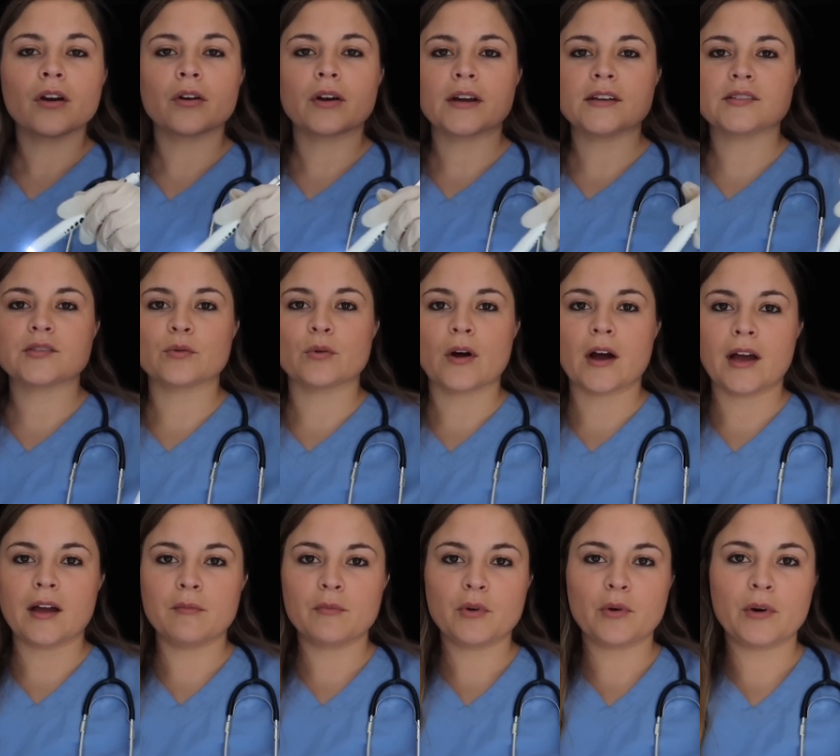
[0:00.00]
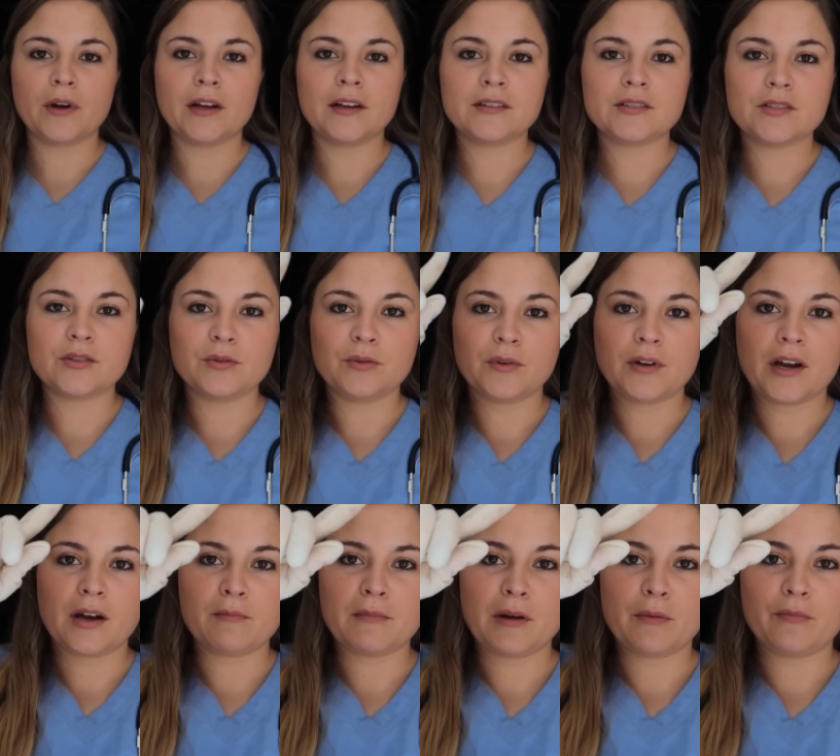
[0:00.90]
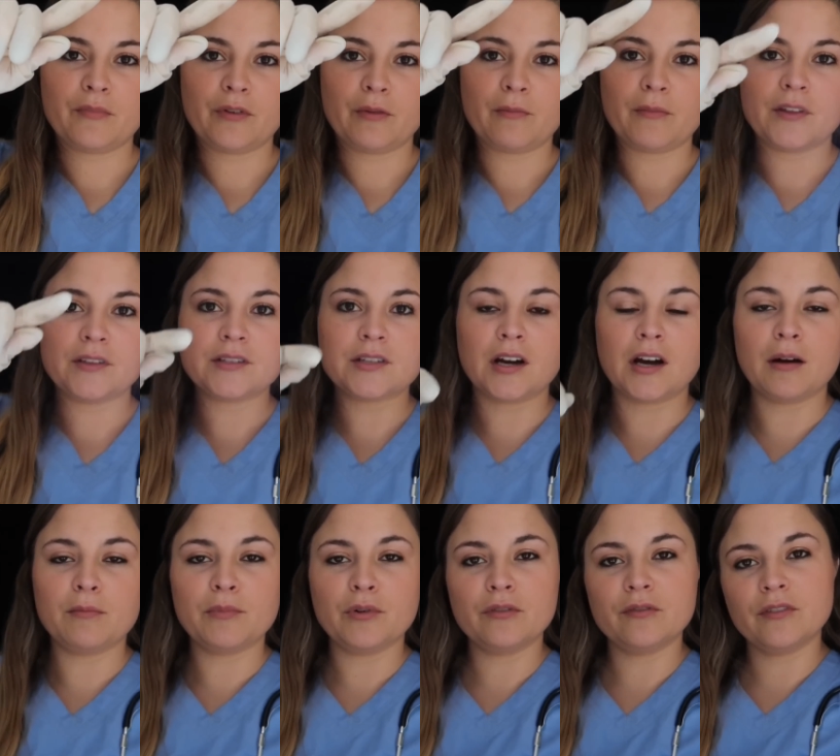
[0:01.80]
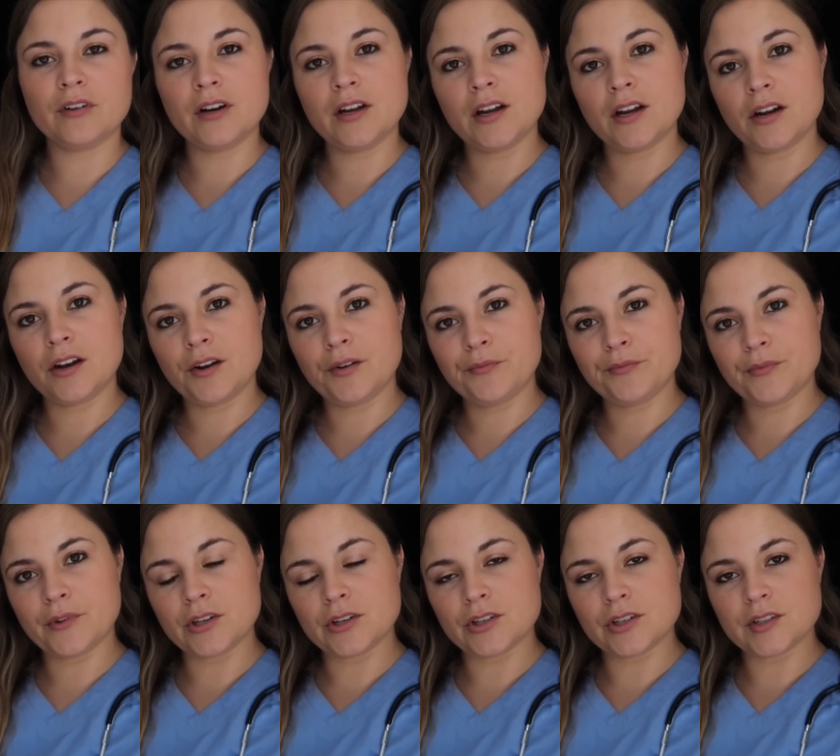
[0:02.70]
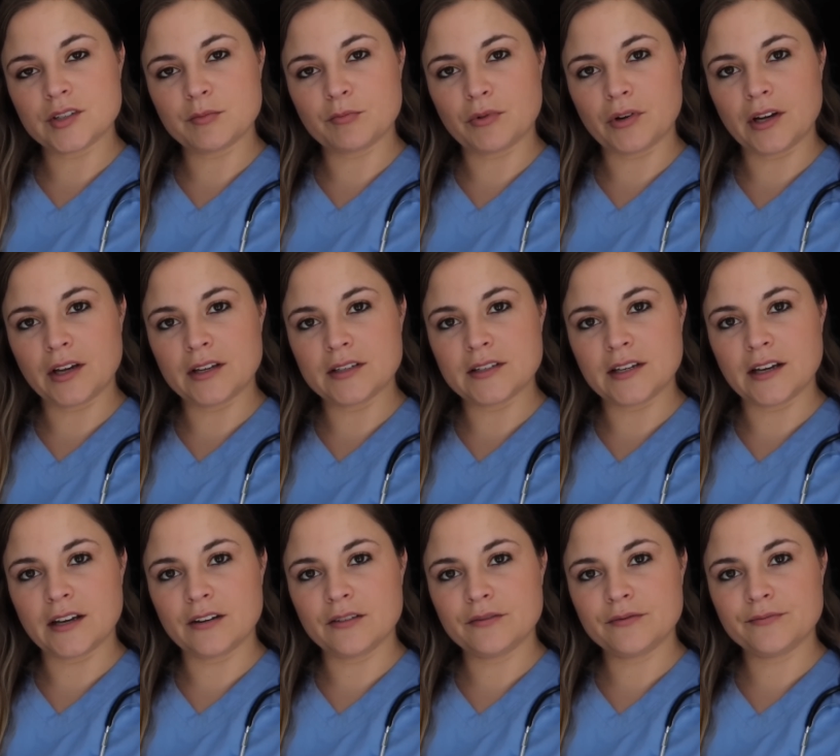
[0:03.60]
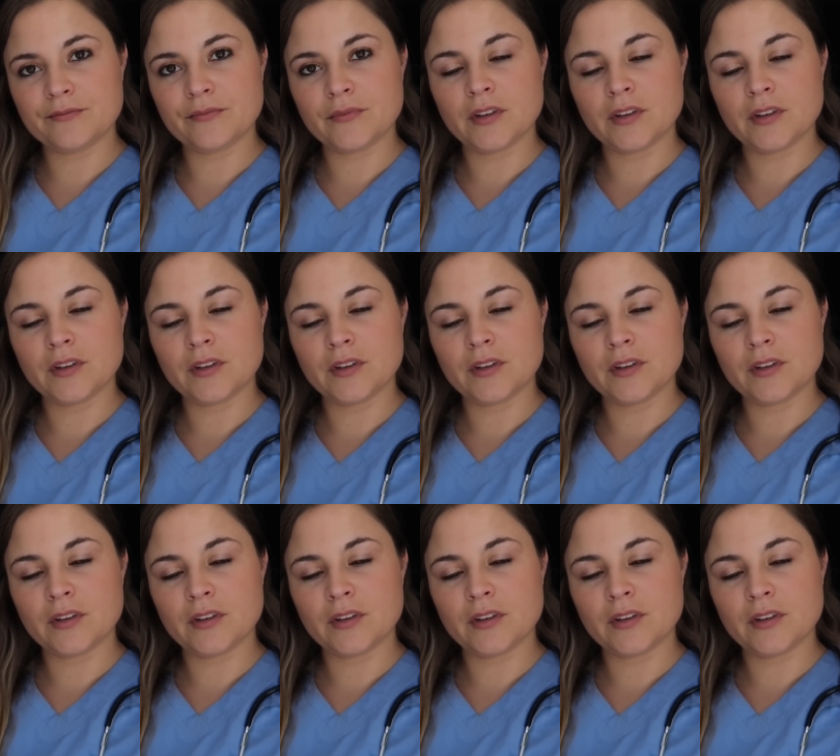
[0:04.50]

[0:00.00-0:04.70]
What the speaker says: Okay, so I am going to come up from the top over here and just bring it down.